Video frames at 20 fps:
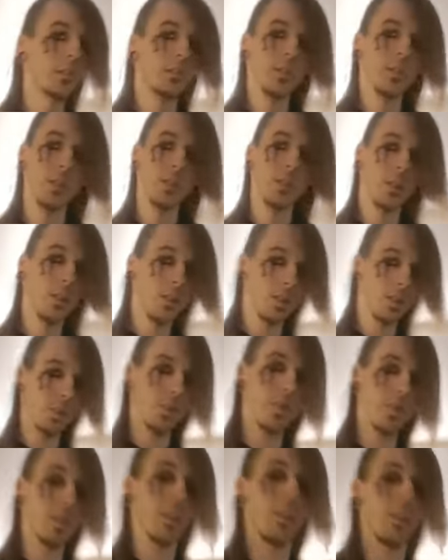then they're
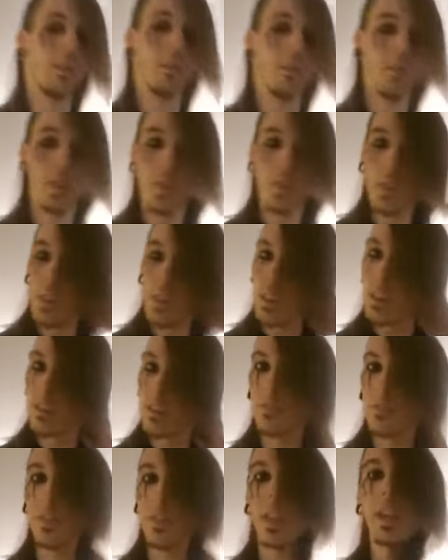true to you.
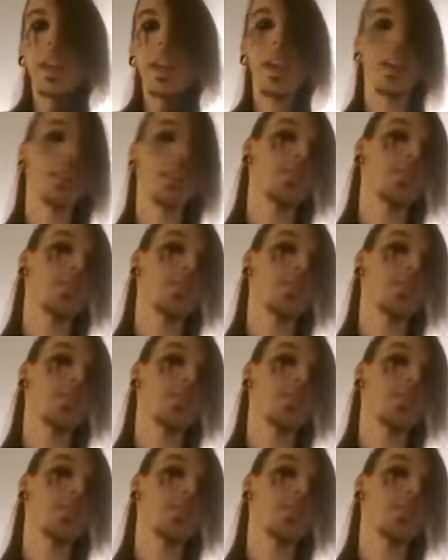If they can't